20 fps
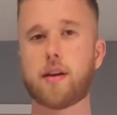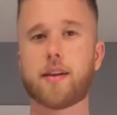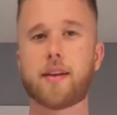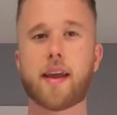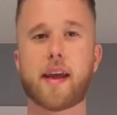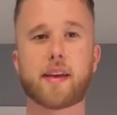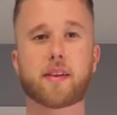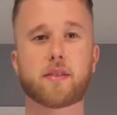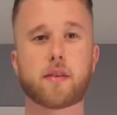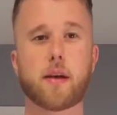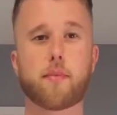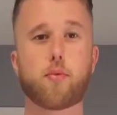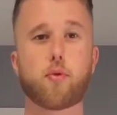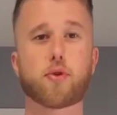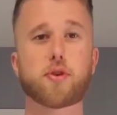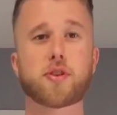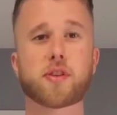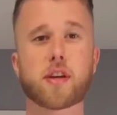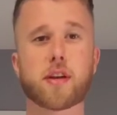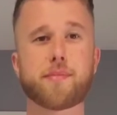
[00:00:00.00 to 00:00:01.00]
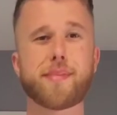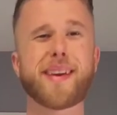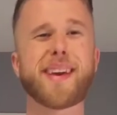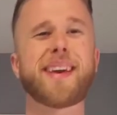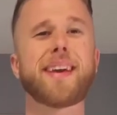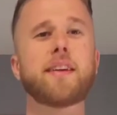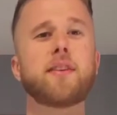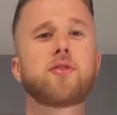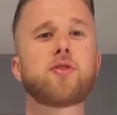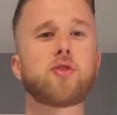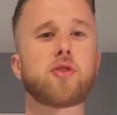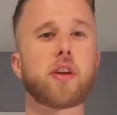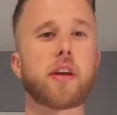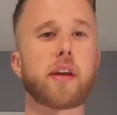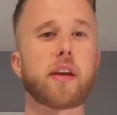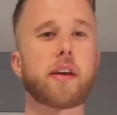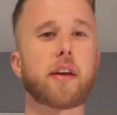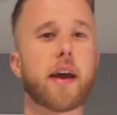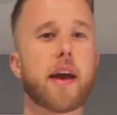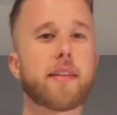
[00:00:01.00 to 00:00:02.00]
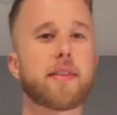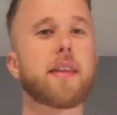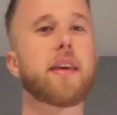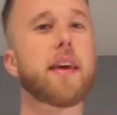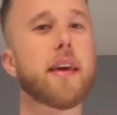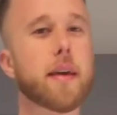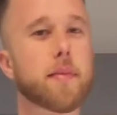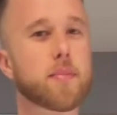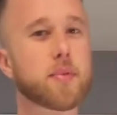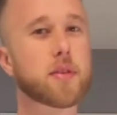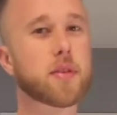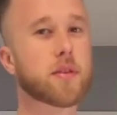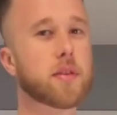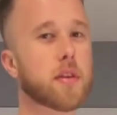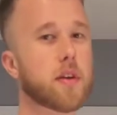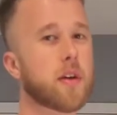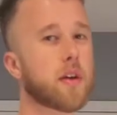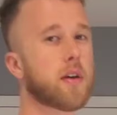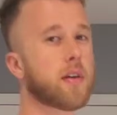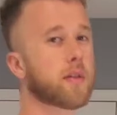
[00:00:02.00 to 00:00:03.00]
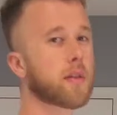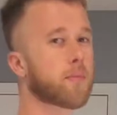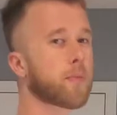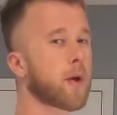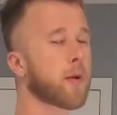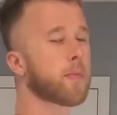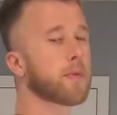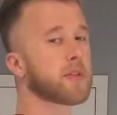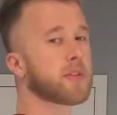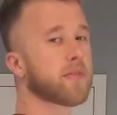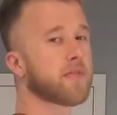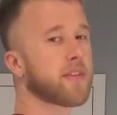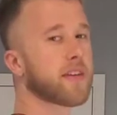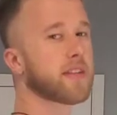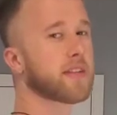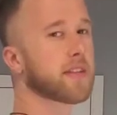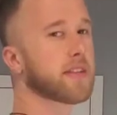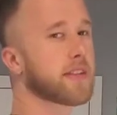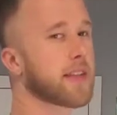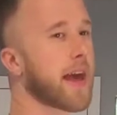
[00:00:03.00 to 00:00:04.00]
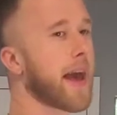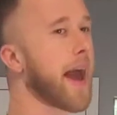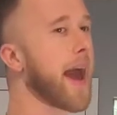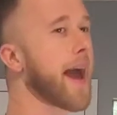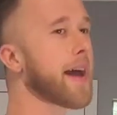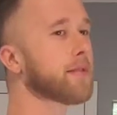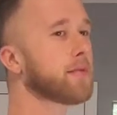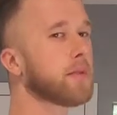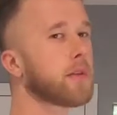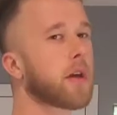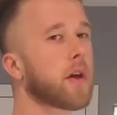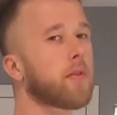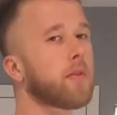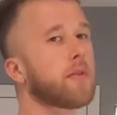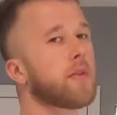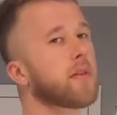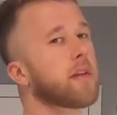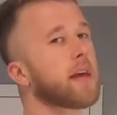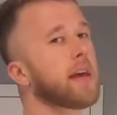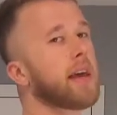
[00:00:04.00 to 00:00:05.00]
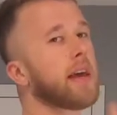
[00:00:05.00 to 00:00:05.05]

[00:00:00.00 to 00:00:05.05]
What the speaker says: Next up, we're just going to be hinging at the hips. The purpose of this is that as we go into the